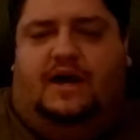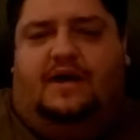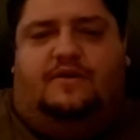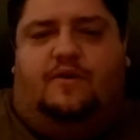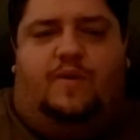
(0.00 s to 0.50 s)

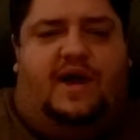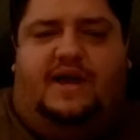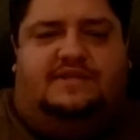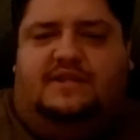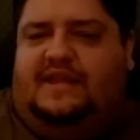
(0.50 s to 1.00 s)
I don't know why
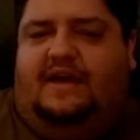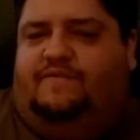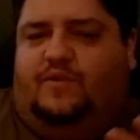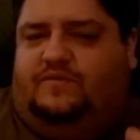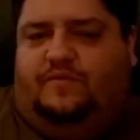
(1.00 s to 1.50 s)
I did that
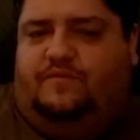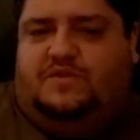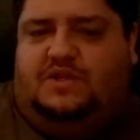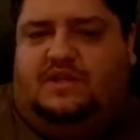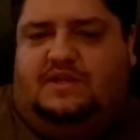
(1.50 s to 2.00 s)
voice
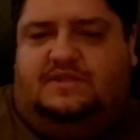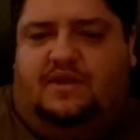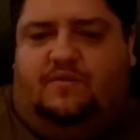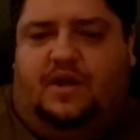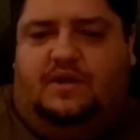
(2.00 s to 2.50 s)
for you. That's
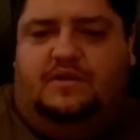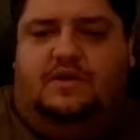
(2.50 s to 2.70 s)
not right.